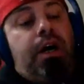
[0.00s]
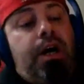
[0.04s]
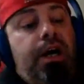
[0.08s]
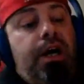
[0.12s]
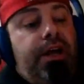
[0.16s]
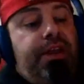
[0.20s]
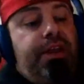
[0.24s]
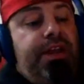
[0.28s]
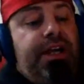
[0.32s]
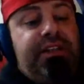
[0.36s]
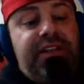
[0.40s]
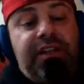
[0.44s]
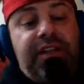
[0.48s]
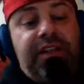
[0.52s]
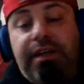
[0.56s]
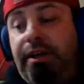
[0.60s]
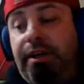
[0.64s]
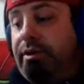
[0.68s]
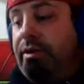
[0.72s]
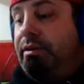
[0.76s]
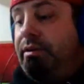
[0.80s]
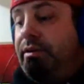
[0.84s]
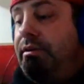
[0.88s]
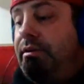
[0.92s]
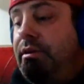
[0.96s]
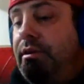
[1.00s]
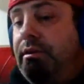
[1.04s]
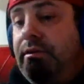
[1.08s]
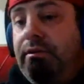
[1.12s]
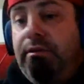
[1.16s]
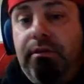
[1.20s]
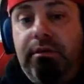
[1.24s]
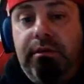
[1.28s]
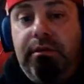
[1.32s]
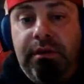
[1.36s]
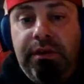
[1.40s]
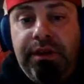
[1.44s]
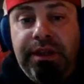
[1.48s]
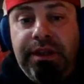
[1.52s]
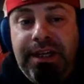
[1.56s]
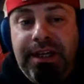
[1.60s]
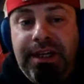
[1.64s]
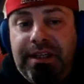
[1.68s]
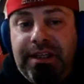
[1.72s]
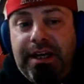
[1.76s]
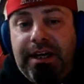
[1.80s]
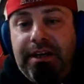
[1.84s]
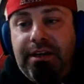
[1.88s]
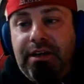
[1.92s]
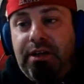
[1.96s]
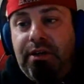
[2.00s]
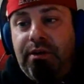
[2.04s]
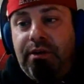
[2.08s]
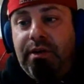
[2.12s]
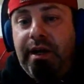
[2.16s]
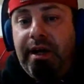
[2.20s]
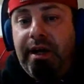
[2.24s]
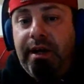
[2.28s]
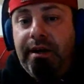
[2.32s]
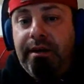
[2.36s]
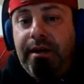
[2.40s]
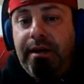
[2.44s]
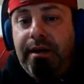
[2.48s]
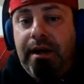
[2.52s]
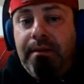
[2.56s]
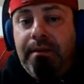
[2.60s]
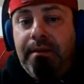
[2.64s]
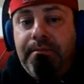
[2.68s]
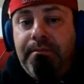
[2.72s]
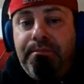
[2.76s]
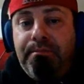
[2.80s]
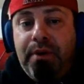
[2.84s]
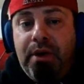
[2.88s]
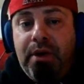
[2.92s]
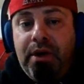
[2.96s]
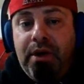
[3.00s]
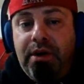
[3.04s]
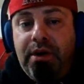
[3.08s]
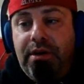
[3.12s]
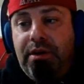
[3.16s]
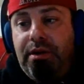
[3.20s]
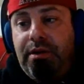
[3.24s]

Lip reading: that's another thing that I do. I'm part.